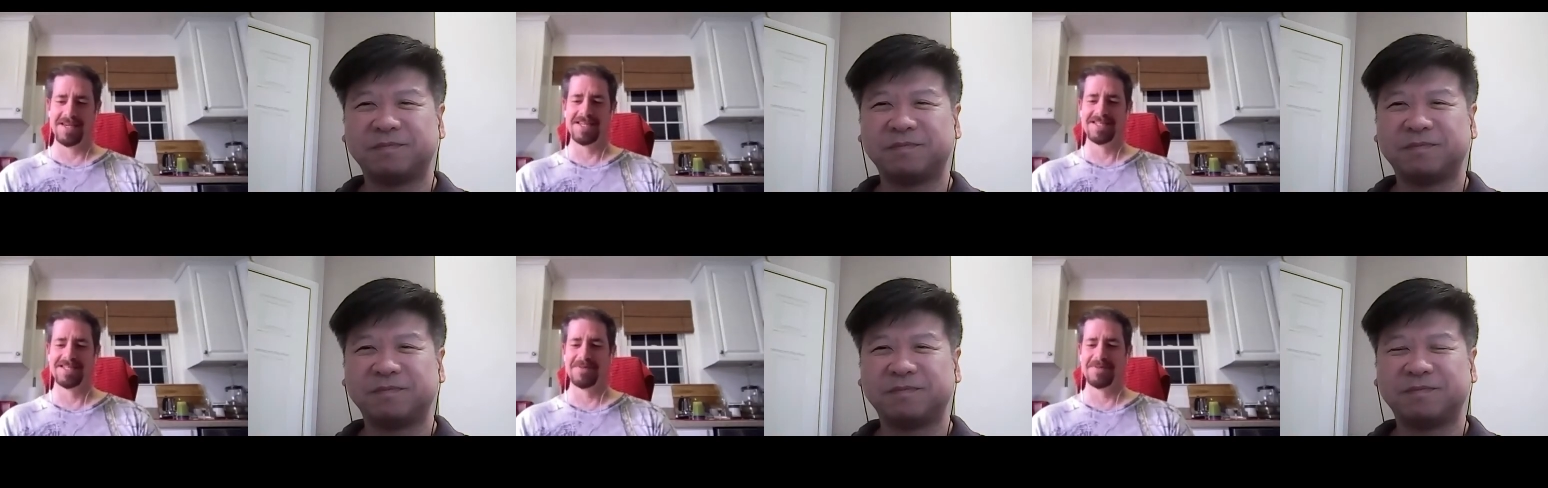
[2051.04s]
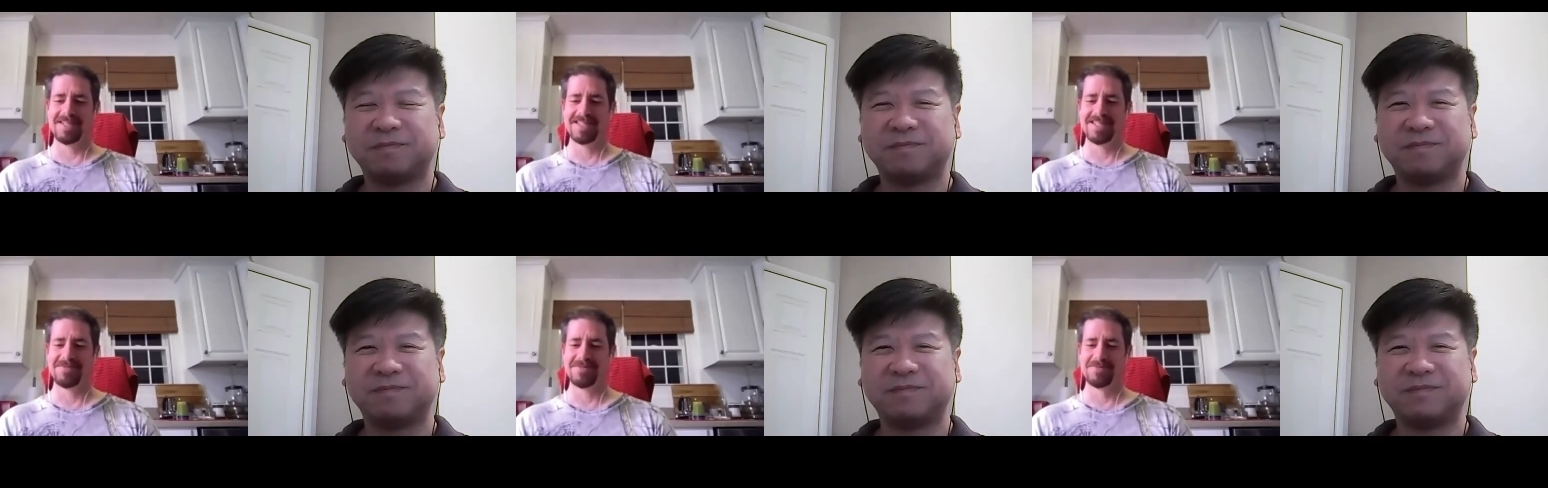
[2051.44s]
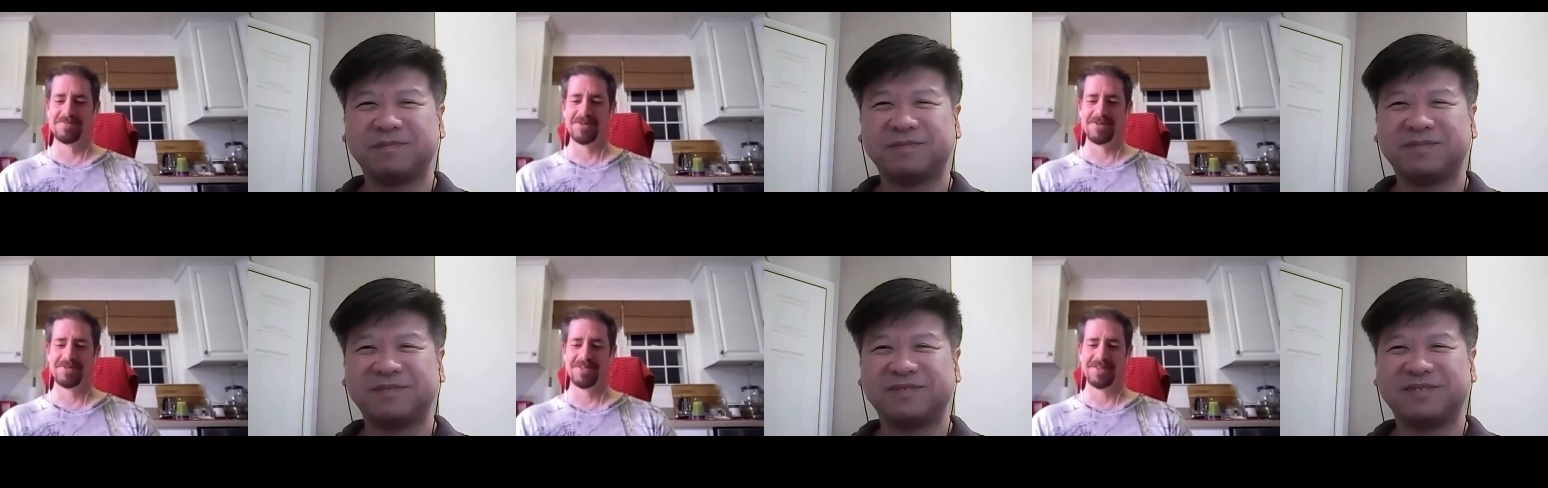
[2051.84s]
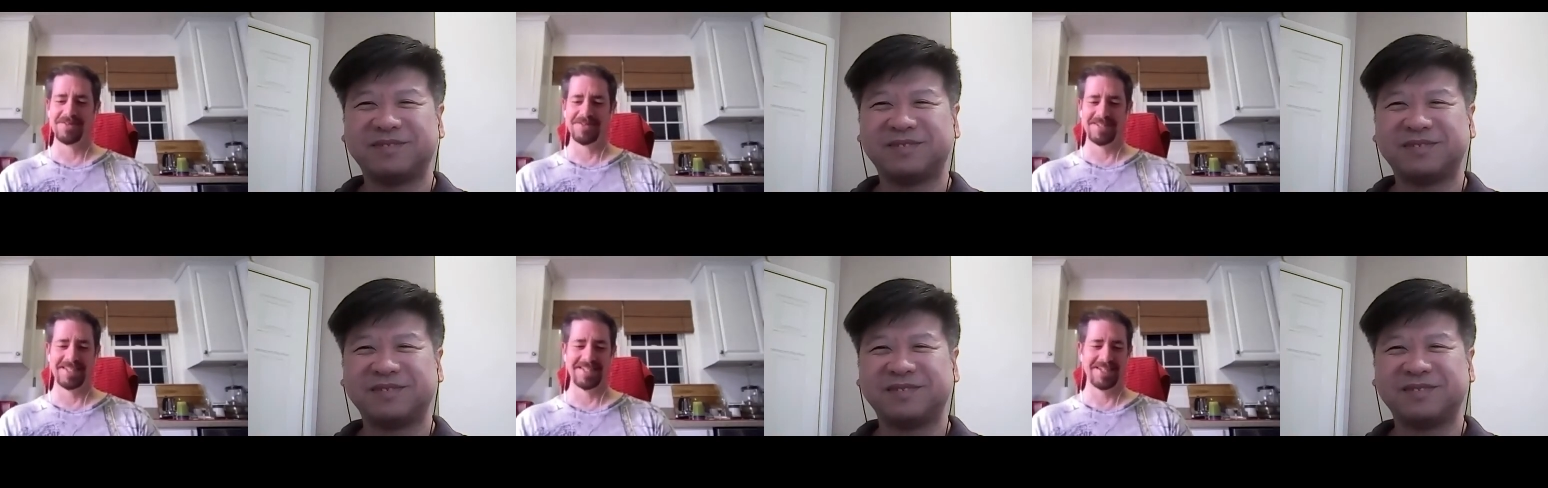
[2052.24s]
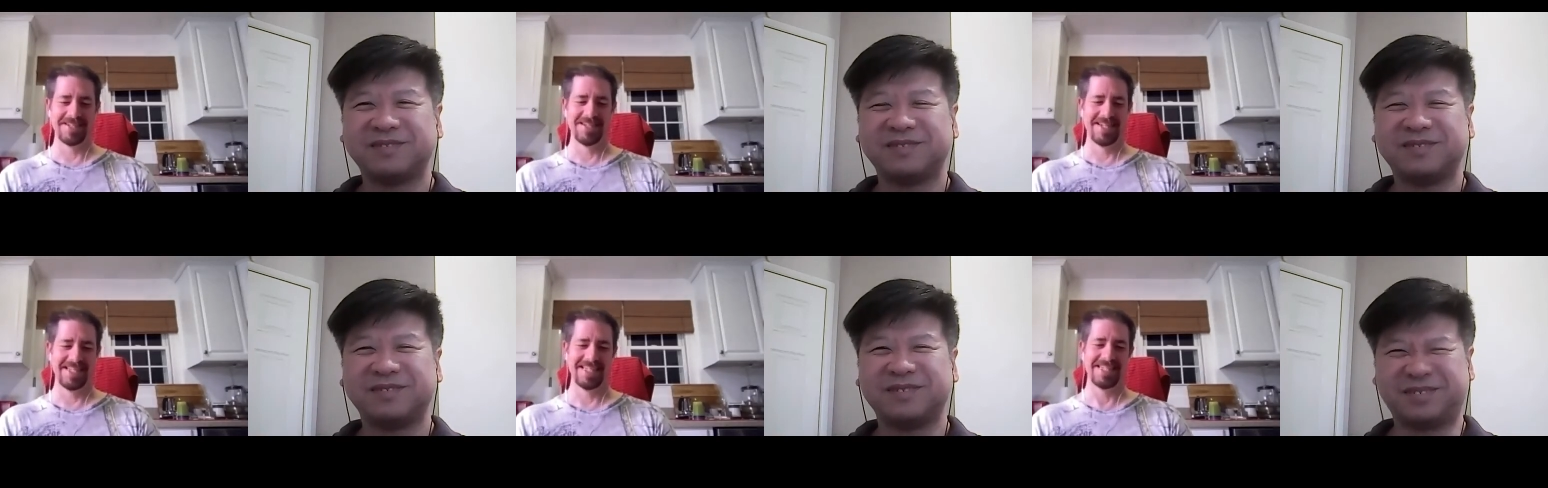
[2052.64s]
Speaker 1: he's been given parole and he can
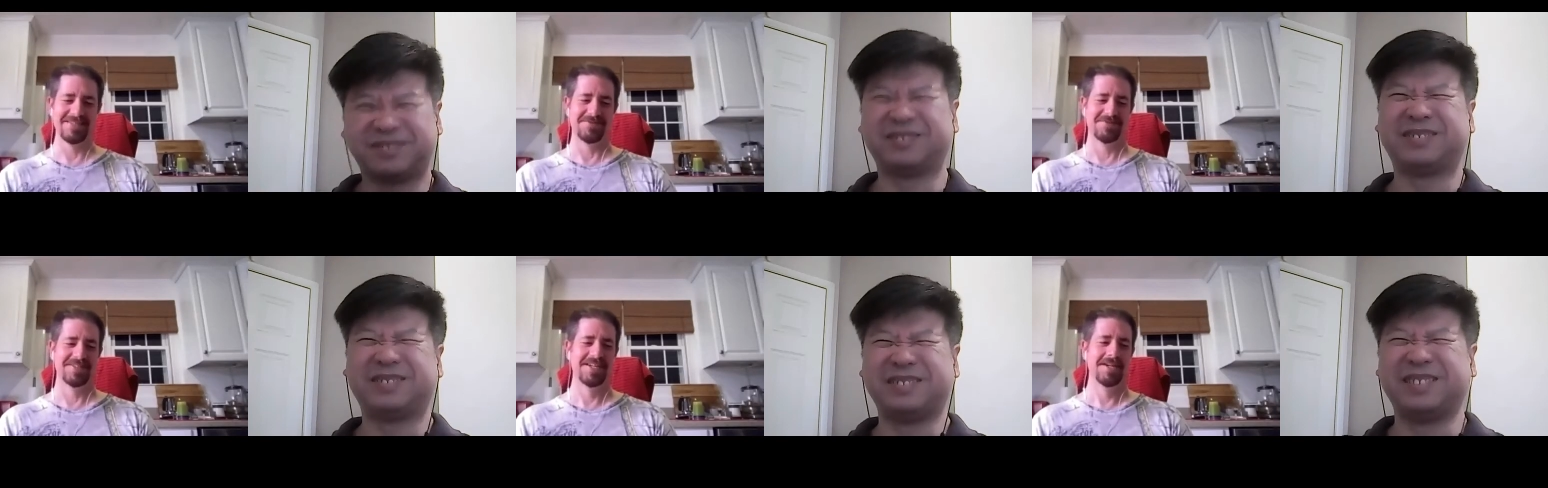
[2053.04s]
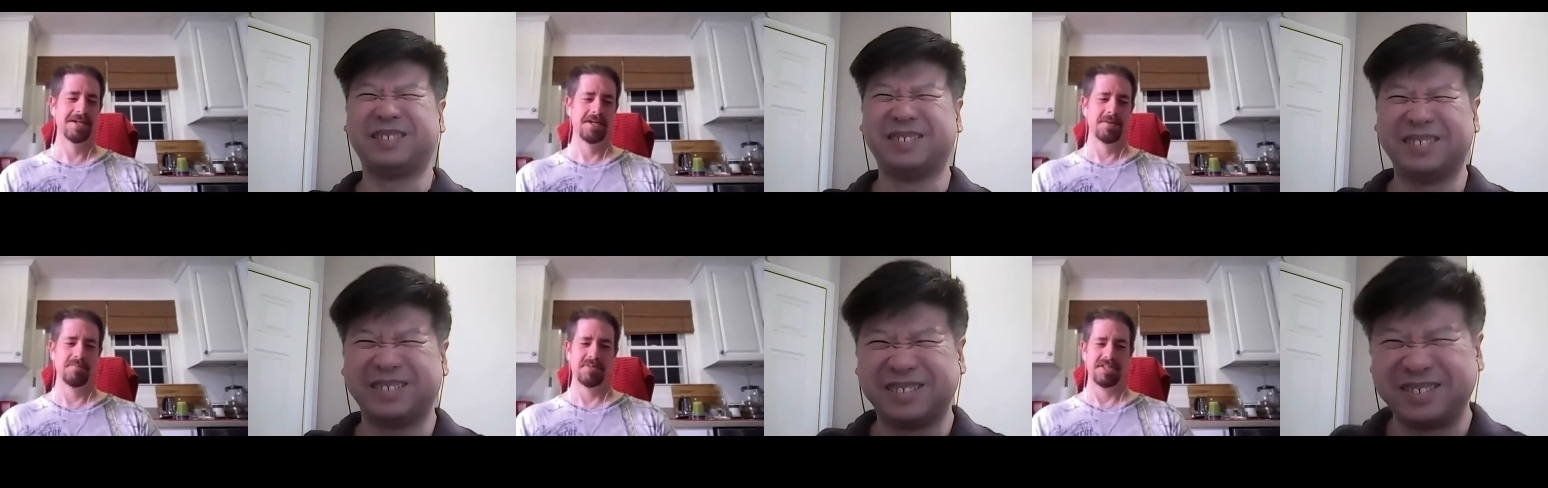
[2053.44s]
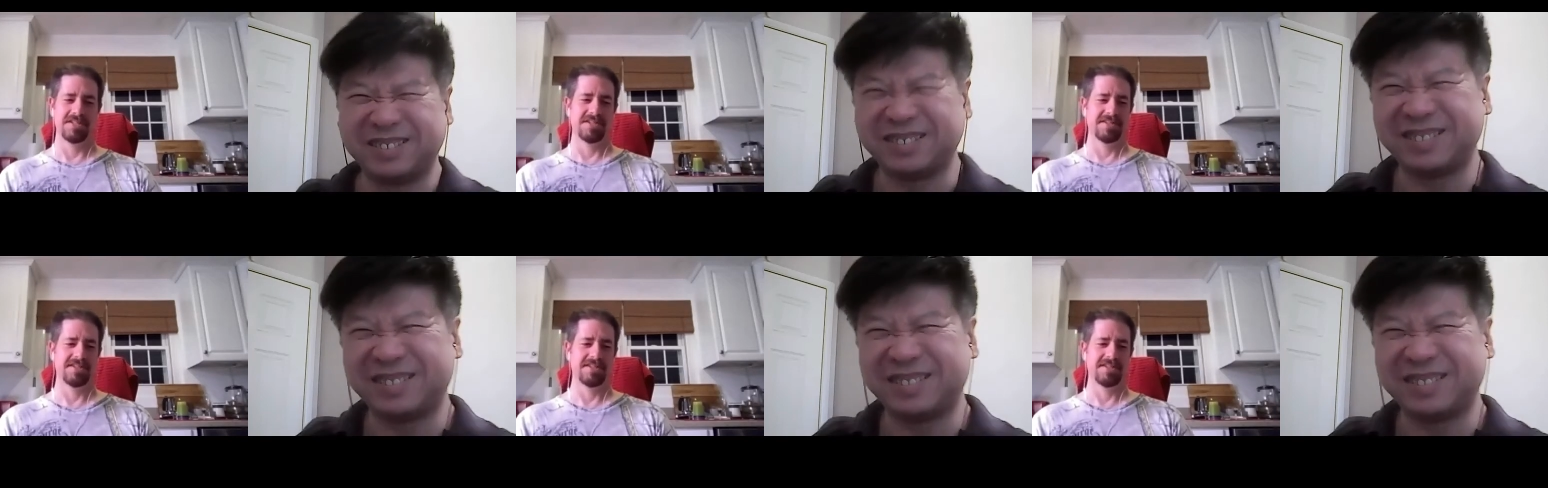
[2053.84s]
leave, but he just